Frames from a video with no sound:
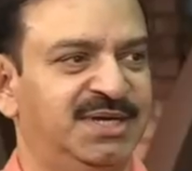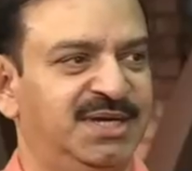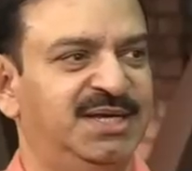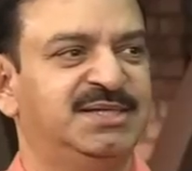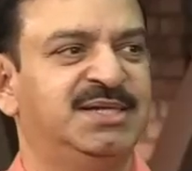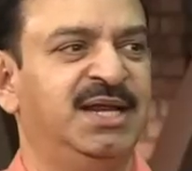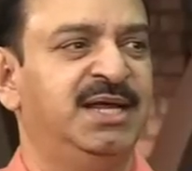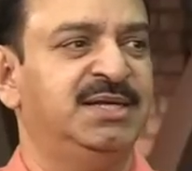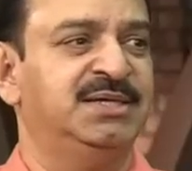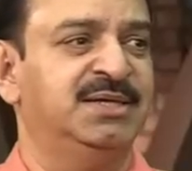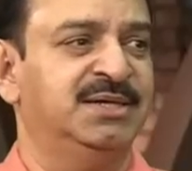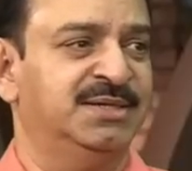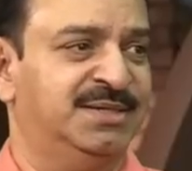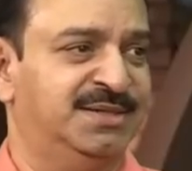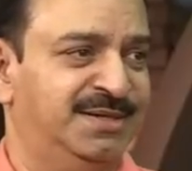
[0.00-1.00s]
is
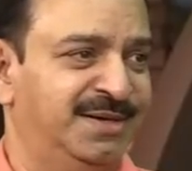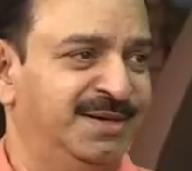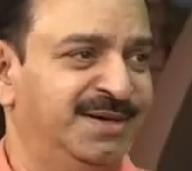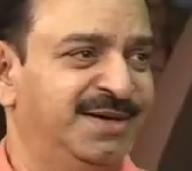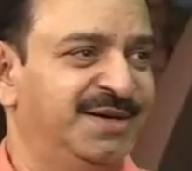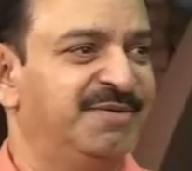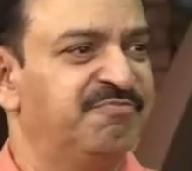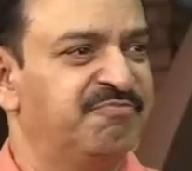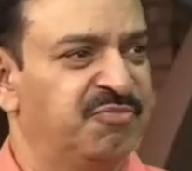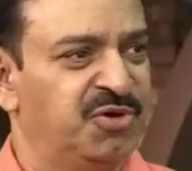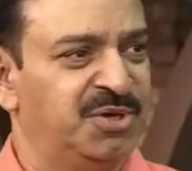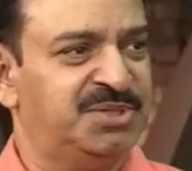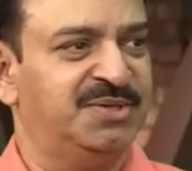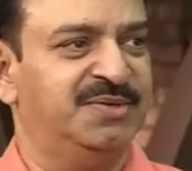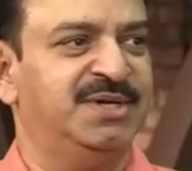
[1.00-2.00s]
laziness.
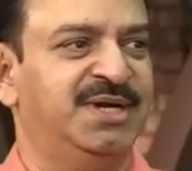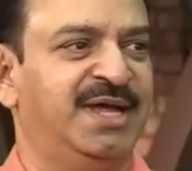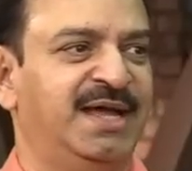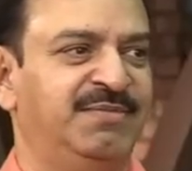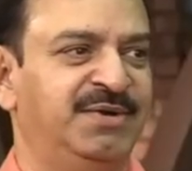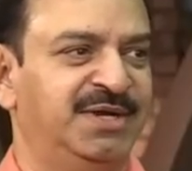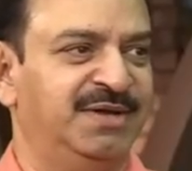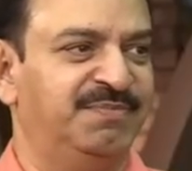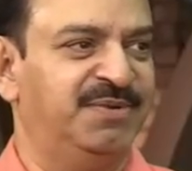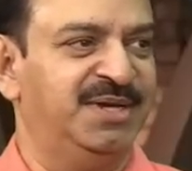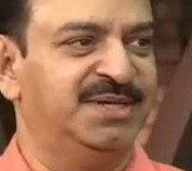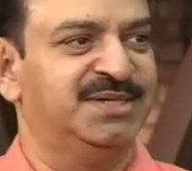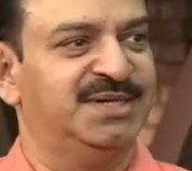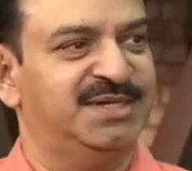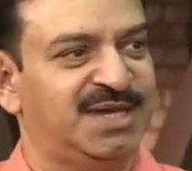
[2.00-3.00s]
Most of the diabetic
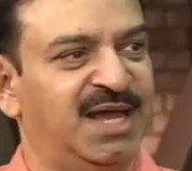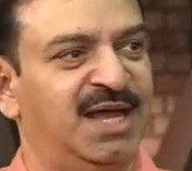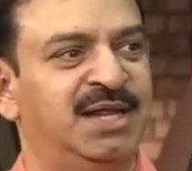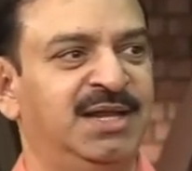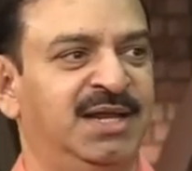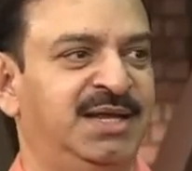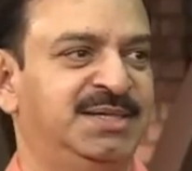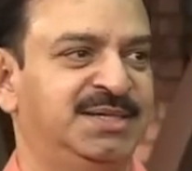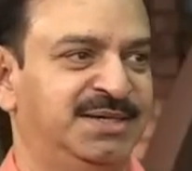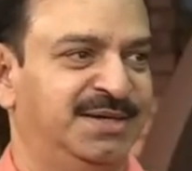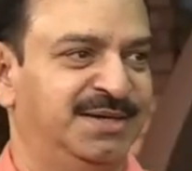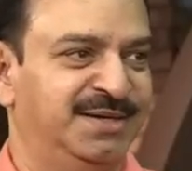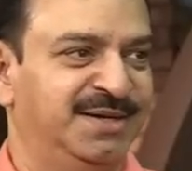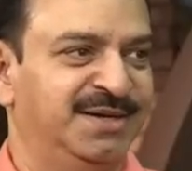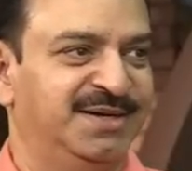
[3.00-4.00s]
patients are lazy.
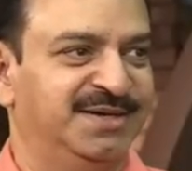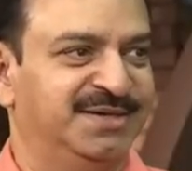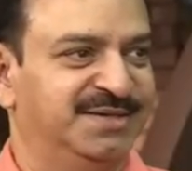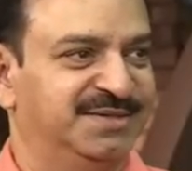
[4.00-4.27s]
So it